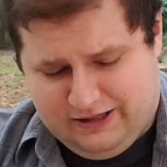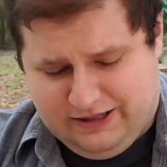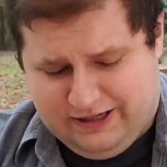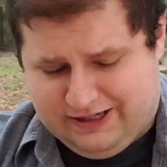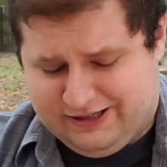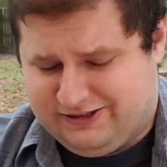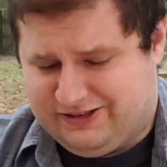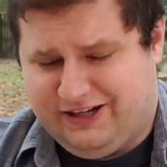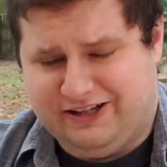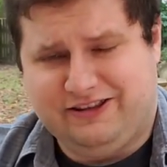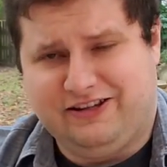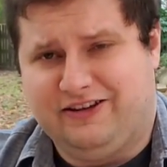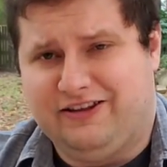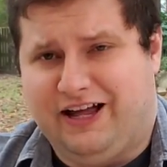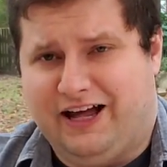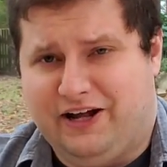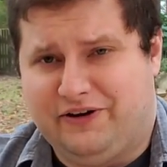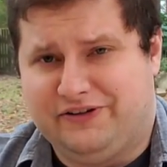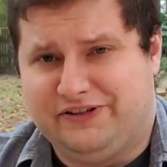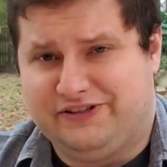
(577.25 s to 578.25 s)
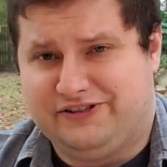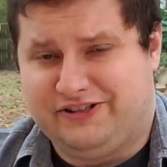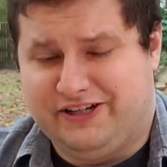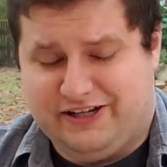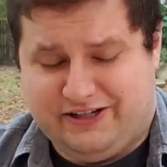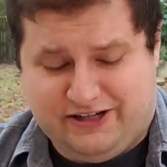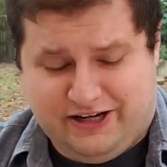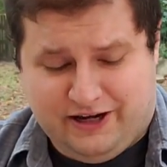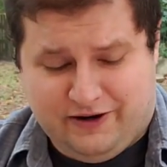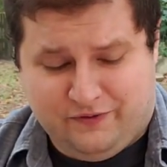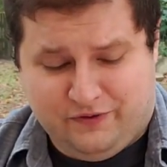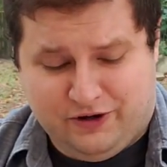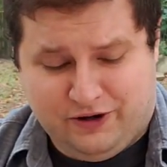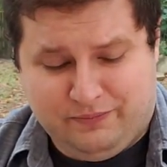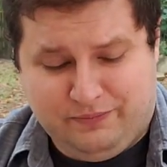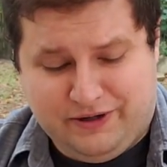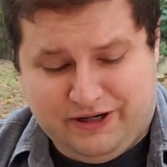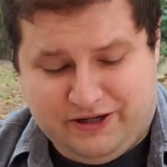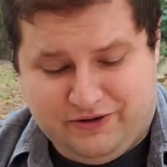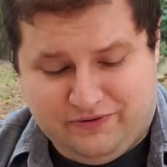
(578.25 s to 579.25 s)
It's not the loudest scent ever,
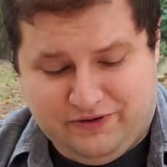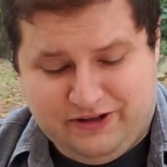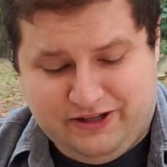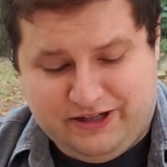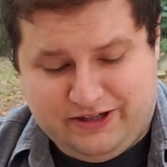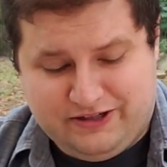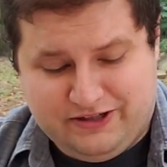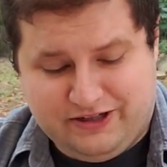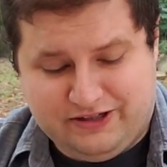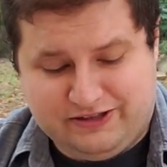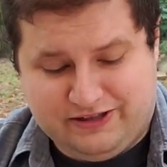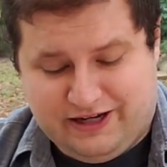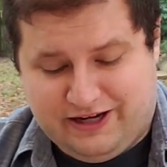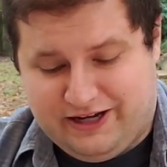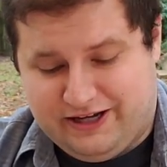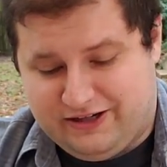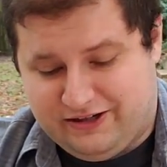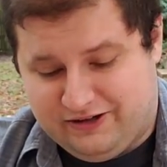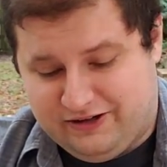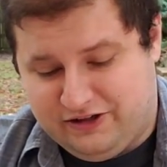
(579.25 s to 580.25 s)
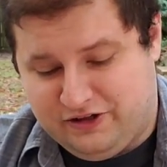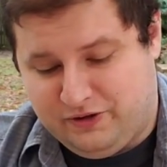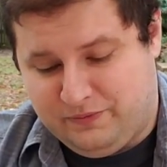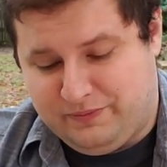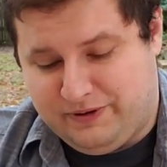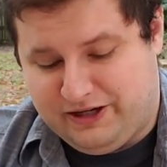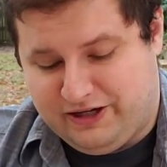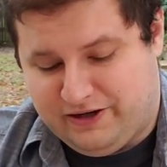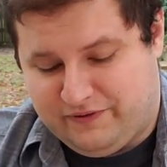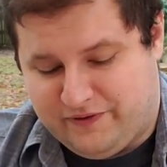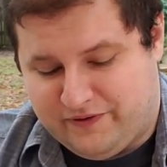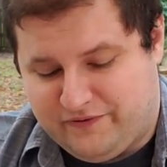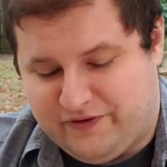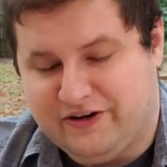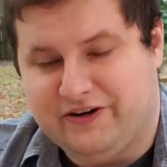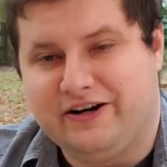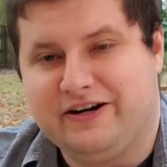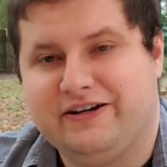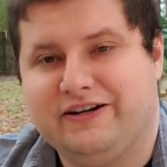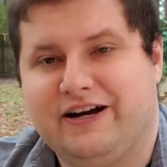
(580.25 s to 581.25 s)
but it really does add a little bit of a
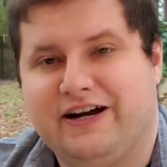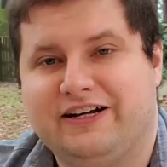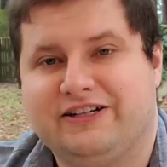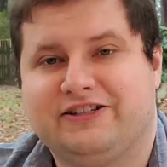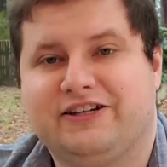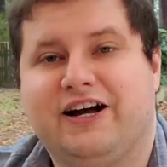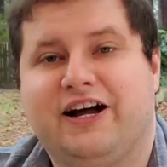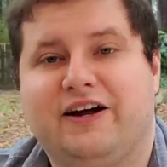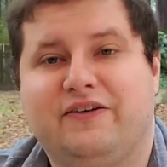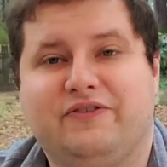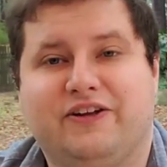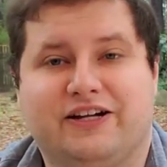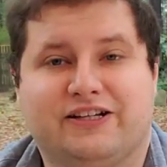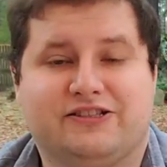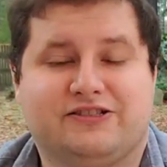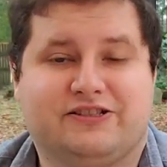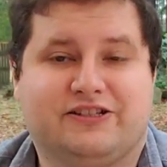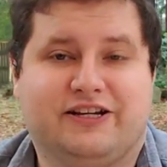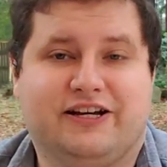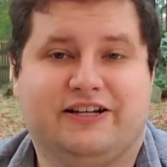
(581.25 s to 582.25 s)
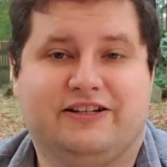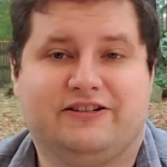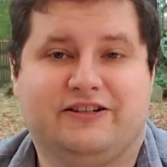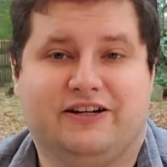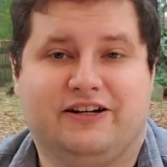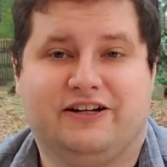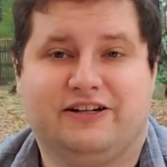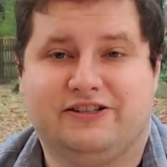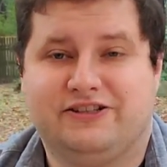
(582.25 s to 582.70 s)
very nice kind of like skin uh,